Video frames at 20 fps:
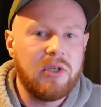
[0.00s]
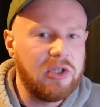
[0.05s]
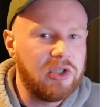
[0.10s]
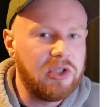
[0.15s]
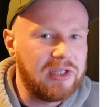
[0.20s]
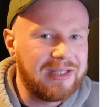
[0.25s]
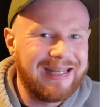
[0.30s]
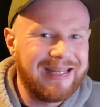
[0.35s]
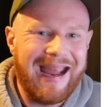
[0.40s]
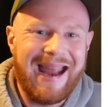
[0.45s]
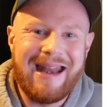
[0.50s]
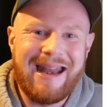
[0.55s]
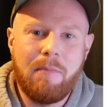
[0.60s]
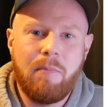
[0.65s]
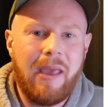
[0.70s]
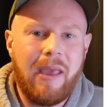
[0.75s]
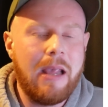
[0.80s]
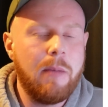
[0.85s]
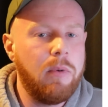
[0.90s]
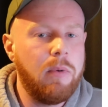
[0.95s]
he's just getting
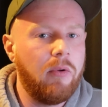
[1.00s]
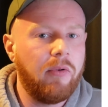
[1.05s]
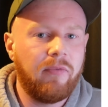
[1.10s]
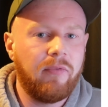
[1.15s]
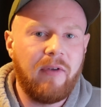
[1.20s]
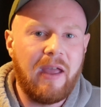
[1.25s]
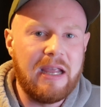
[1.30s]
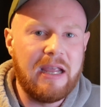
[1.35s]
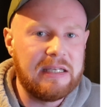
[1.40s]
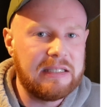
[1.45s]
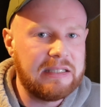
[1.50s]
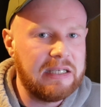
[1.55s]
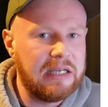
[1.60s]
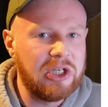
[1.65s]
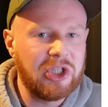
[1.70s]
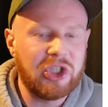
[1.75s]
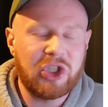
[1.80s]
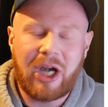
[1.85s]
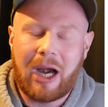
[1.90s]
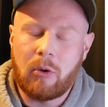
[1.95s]
in people's
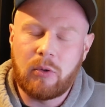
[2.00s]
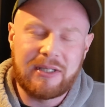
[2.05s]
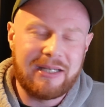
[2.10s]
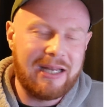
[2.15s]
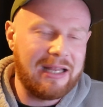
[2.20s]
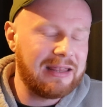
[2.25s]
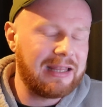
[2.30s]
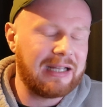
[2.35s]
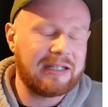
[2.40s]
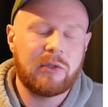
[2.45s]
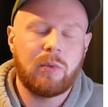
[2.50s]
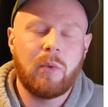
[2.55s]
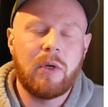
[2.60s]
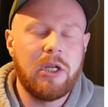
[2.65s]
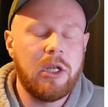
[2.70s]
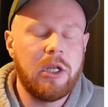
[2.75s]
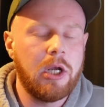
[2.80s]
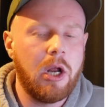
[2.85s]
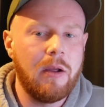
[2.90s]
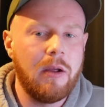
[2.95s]
faces, shouting, that's
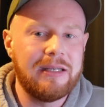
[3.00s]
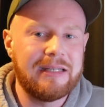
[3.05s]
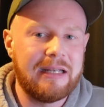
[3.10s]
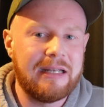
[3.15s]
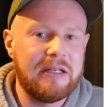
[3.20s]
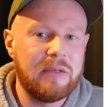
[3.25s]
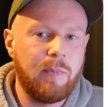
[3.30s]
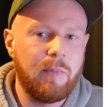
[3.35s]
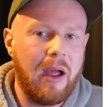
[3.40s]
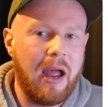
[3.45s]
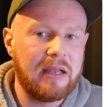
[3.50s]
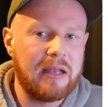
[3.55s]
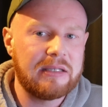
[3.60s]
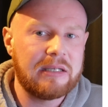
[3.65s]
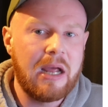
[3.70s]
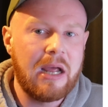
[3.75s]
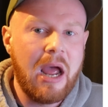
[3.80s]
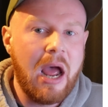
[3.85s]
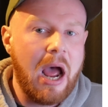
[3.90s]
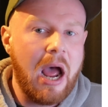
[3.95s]
when you know he's at his best.